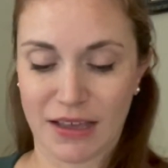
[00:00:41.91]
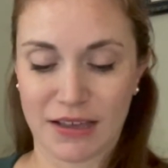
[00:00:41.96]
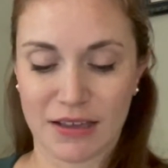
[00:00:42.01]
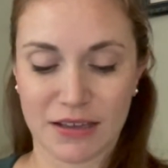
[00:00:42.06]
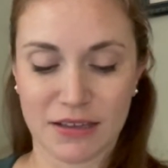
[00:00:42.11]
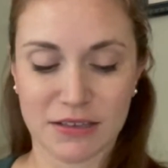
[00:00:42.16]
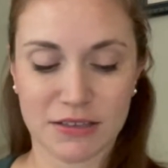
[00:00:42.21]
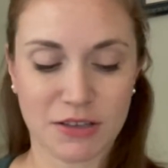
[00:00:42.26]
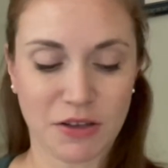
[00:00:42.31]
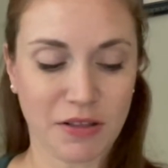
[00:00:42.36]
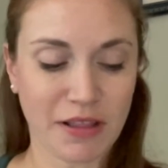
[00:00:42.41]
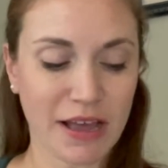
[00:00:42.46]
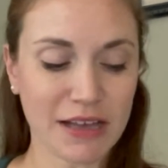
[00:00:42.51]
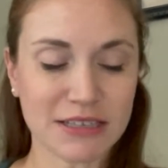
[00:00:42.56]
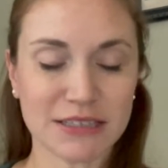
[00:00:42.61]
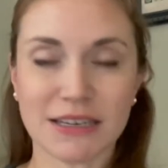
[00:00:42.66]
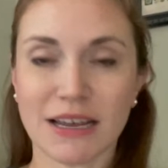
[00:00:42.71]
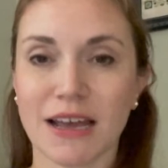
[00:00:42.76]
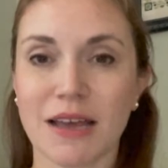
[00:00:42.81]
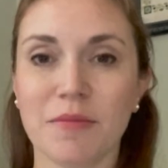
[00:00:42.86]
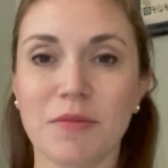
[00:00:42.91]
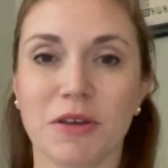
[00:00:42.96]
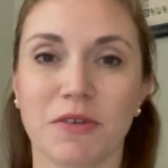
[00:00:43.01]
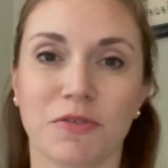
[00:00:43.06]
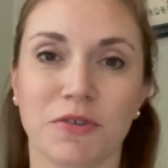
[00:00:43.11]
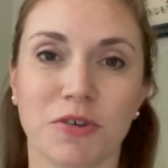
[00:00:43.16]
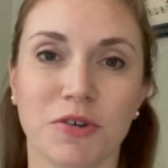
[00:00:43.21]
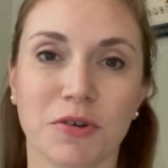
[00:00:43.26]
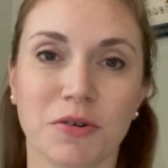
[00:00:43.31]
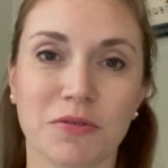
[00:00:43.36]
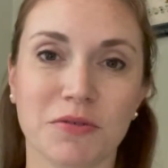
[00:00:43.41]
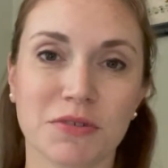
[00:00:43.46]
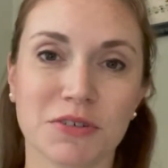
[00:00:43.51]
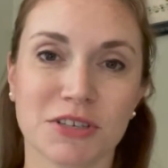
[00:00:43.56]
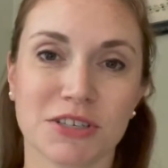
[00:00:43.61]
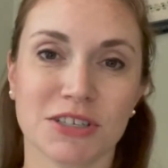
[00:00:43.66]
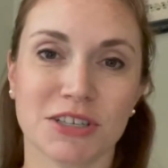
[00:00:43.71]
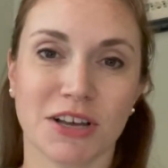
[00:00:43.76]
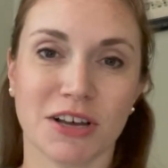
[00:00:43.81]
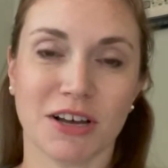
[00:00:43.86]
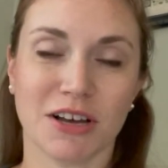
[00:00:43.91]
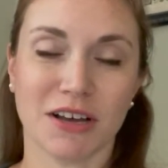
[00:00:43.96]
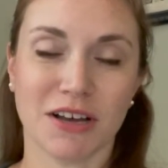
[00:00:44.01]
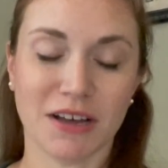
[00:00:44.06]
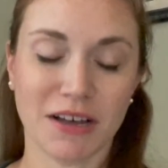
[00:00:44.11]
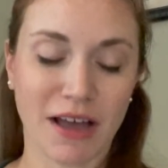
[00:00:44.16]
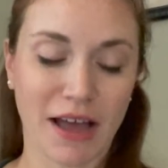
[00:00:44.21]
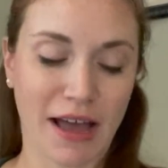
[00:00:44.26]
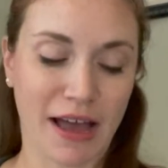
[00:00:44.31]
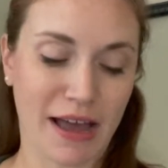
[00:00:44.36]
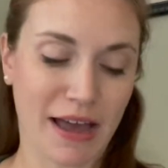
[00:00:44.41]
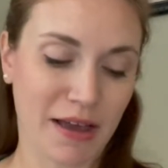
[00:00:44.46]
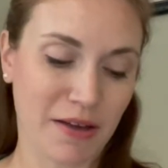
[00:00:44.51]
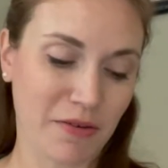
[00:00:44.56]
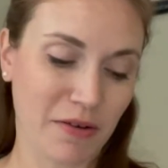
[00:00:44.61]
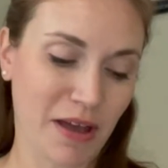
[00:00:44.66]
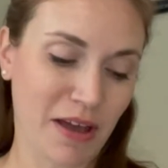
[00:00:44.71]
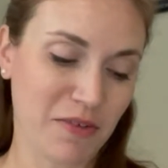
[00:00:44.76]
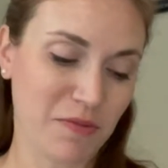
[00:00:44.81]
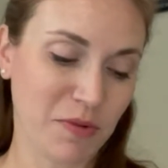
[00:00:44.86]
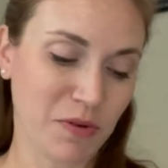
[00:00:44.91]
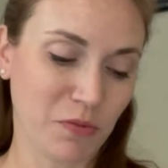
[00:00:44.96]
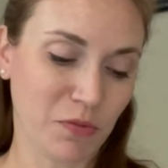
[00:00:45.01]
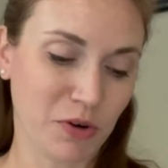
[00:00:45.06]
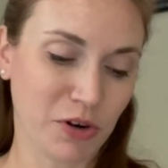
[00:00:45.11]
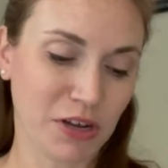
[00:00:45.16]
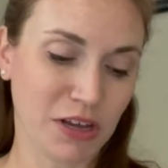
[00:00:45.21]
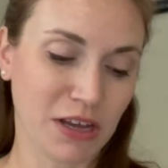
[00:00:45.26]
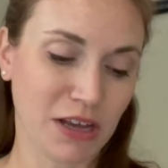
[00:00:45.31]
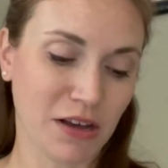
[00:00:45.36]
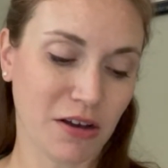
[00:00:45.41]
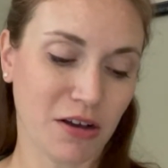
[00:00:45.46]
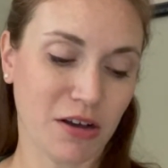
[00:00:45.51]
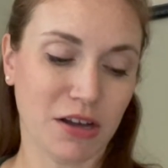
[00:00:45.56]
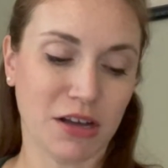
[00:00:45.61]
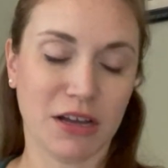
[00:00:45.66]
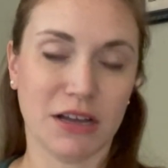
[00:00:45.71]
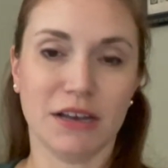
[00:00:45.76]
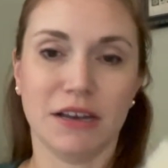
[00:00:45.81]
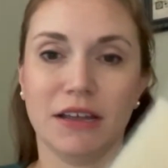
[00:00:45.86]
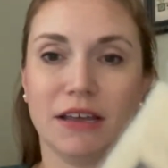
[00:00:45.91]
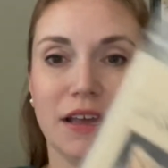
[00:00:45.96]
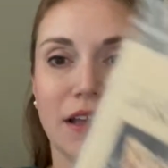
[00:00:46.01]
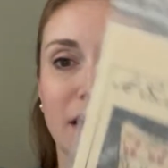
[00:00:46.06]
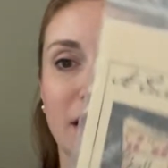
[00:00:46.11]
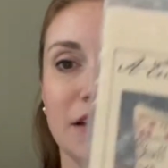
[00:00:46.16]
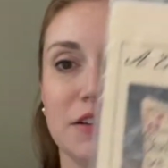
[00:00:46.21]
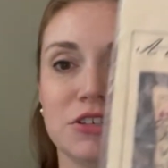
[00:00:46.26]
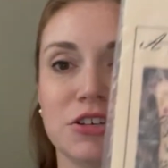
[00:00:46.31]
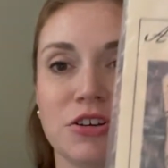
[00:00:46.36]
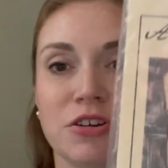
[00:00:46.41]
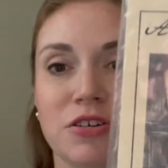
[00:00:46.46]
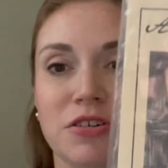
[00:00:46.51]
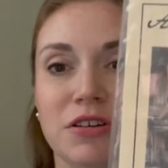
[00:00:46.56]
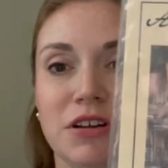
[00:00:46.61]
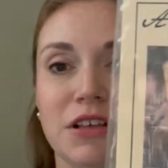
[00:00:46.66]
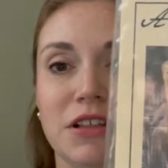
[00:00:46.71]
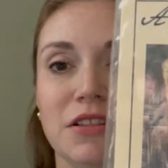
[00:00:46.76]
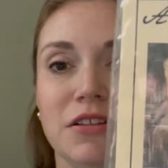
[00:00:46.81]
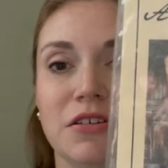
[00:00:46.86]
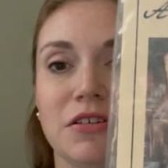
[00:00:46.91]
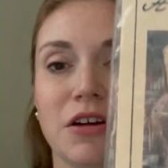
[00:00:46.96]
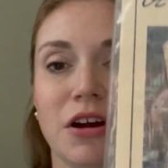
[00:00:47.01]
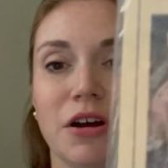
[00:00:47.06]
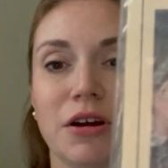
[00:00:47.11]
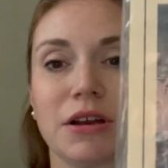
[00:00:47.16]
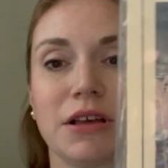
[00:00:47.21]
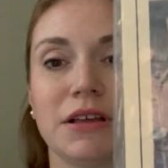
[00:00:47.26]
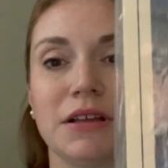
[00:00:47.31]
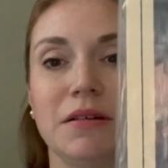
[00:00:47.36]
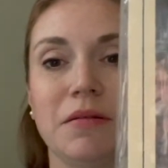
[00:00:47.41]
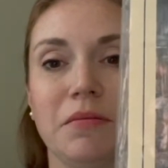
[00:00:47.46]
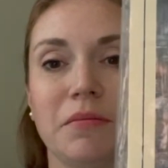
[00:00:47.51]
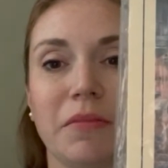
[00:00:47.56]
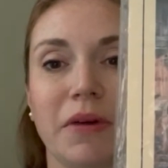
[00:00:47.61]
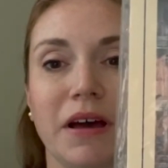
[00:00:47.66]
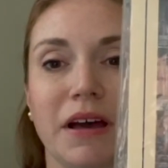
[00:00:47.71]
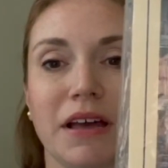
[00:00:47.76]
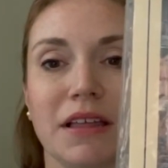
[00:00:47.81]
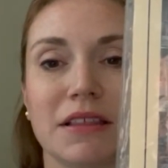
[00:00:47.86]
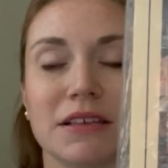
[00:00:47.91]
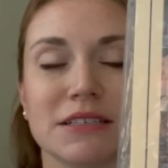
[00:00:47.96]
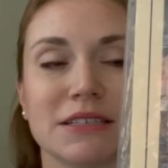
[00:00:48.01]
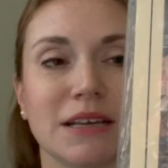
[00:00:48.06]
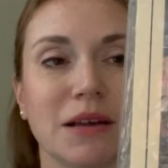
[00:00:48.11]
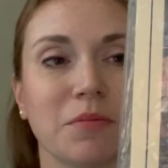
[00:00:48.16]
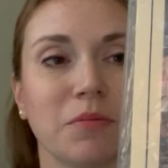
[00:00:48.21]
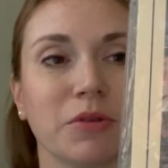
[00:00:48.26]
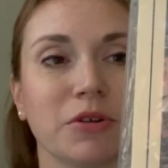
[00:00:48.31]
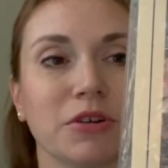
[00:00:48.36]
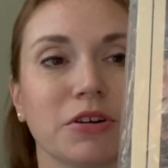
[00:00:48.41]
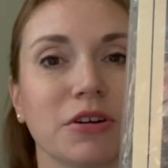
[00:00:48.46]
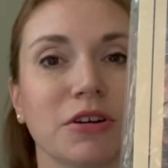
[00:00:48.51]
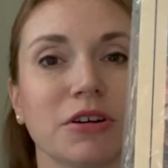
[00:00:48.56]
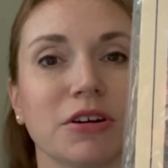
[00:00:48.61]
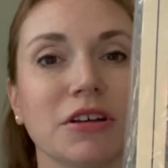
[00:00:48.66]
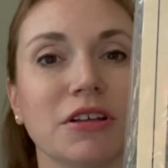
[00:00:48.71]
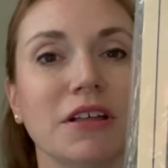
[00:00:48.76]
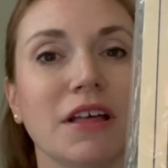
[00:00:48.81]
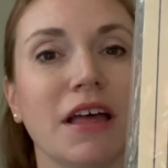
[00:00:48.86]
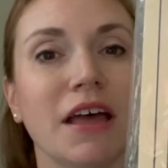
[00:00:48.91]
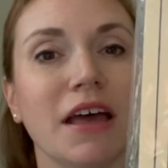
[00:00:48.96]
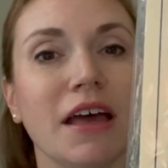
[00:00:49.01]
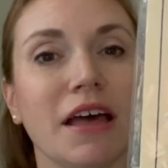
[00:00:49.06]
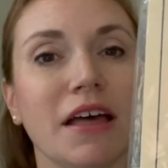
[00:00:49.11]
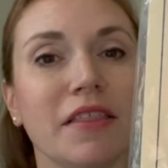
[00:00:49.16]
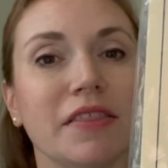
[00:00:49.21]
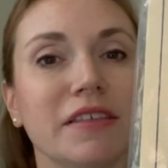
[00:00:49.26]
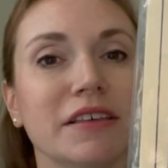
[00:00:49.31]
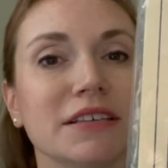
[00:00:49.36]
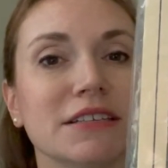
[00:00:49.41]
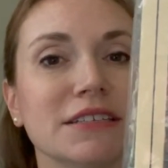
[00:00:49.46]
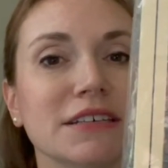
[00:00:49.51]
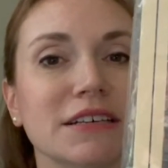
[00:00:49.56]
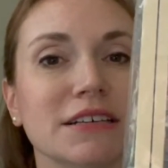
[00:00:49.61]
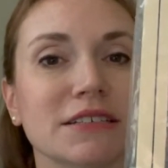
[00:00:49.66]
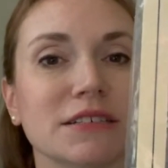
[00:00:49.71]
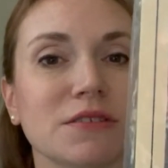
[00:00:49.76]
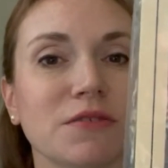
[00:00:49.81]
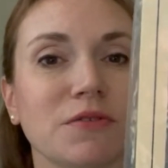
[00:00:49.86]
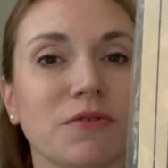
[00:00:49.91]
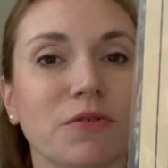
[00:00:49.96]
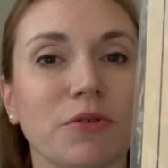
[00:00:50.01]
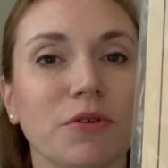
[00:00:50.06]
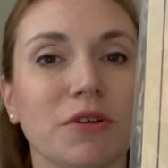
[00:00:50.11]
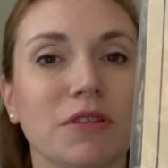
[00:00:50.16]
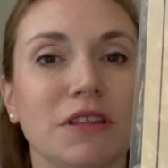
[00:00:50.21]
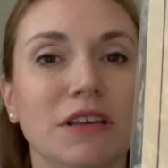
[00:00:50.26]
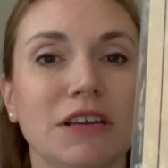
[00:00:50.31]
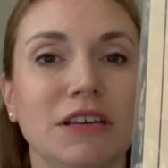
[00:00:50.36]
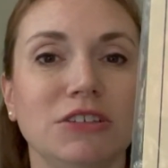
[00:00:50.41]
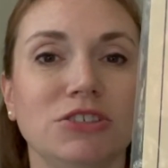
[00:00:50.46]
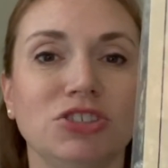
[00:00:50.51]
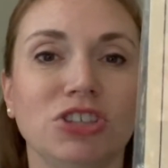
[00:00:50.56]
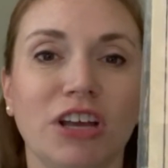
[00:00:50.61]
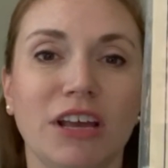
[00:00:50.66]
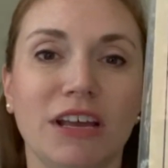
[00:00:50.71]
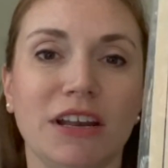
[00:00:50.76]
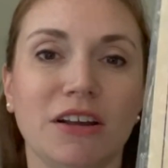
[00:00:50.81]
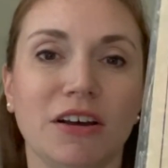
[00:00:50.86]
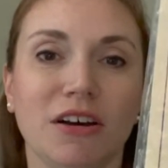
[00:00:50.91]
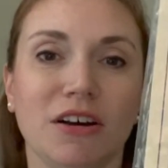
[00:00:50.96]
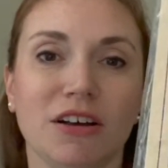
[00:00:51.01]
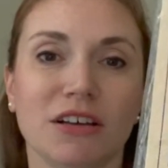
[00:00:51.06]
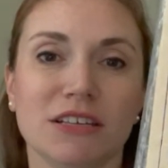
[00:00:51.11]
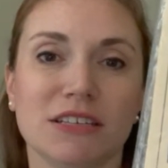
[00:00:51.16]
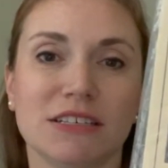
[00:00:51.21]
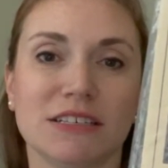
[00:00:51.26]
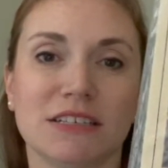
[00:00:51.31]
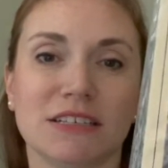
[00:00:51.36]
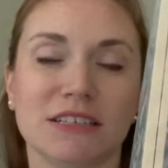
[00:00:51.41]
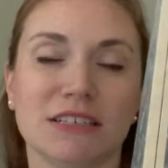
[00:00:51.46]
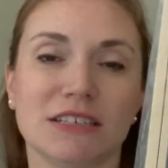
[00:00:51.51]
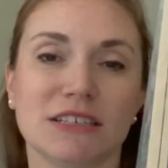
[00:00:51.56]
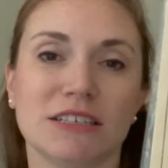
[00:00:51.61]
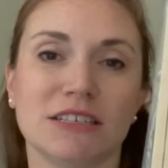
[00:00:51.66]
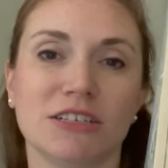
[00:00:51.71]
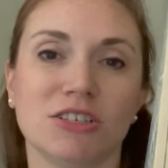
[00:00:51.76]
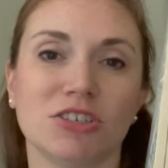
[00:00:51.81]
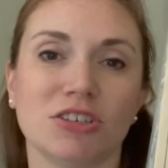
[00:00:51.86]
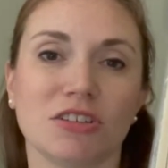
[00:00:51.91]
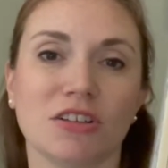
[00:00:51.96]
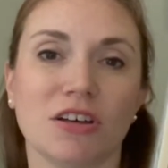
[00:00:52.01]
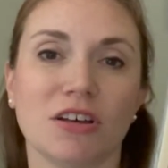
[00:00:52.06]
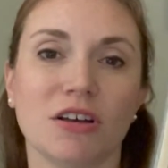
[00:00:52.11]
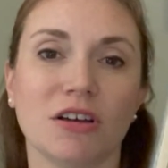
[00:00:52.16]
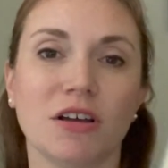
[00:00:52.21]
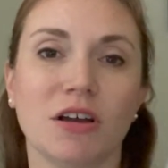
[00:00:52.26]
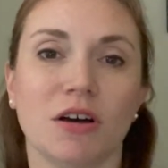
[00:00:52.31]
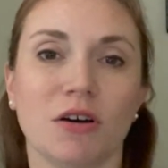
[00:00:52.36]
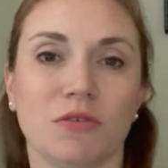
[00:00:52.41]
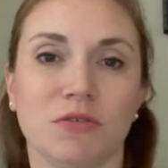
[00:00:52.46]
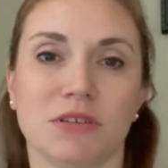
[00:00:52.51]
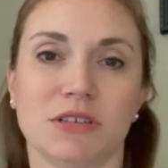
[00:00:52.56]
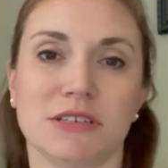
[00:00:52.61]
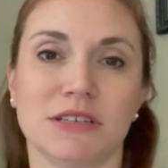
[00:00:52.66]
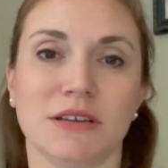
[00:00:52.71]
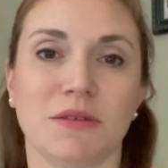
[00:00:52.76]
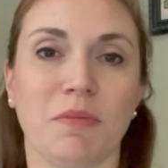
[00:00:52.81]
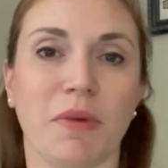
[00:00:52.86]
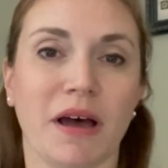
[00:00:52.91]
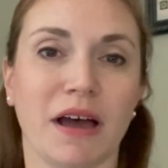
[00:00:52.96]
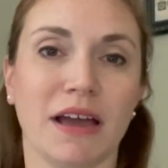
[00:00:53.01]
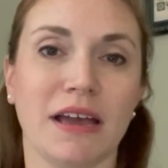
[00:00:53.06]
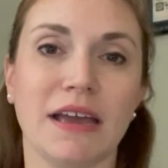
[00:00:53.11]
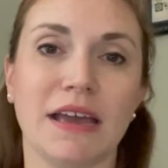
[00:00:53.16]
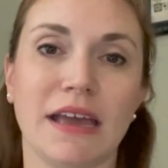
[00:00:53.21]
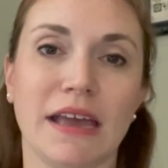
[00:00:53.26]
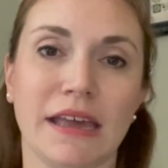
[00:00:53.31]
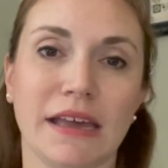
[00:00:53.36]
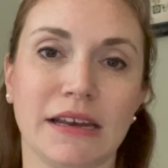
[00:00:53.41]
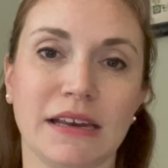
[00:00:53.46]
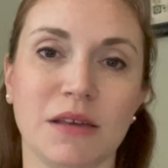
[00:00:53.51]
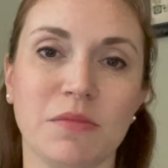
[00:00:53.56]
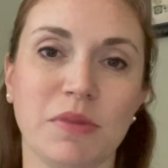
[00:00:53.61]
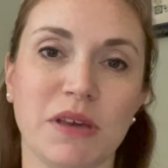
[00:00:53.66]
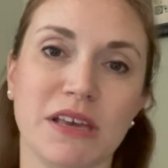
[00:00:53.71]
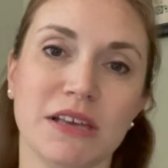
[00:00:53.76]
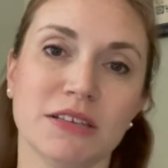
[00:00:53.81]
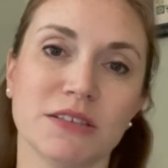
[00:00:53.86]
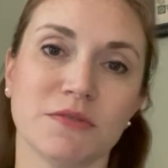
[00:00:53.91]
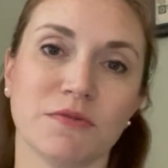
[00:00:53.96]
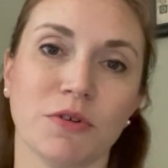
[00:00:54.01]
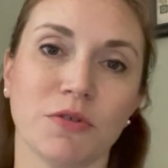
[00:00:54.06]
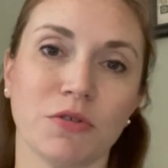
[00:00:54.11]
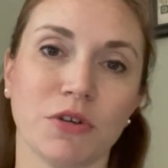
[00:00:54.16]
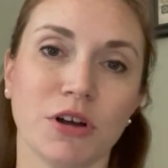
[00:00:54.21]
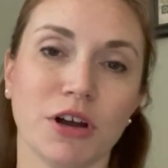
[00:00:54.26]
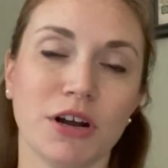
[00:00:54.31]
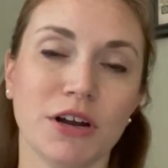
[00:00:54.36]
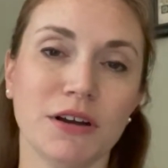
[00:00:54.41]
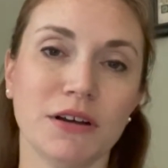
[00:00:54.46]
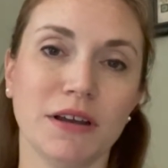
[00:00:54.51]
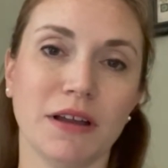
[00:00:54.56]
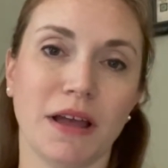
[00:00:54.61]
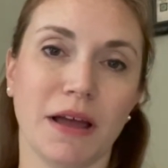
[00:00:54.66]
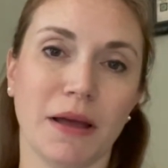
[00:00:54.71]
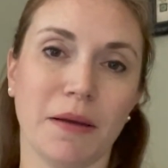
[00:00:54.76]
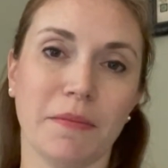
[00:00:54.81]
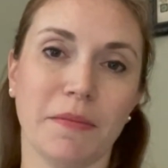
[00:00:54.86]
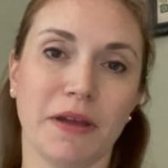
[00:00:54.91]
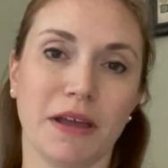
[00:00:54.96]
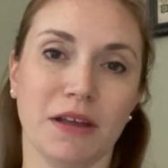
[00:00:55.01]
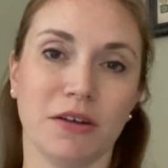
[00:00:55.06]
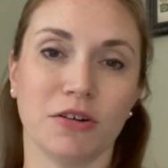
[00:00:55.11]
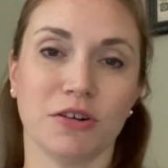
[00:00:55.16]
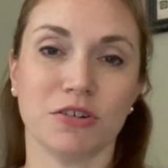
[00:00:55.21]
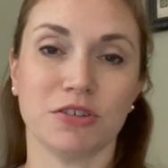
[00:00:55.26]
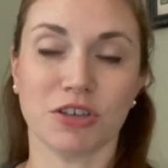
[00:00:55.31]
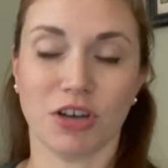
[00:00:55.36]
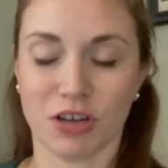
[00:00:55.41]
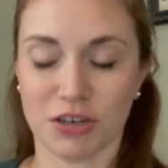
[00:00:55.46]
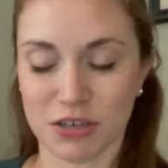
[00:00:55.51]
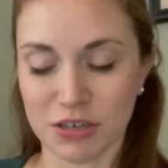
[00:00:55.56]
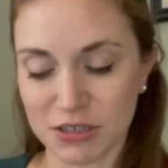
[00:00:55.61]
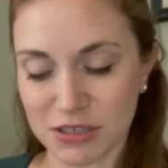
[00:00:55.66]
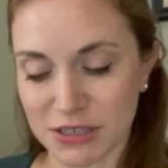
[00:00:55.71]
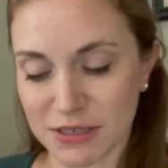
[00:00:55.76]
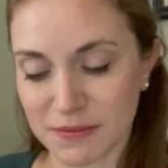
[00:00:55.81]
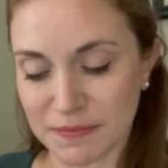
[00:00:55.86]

So last time, if you saw, I have been working on a Turn in the Garden by the Sampler Girl. This is for the Jane Austen Stitch Along hosted by Annie B's Folk Art and her daughters.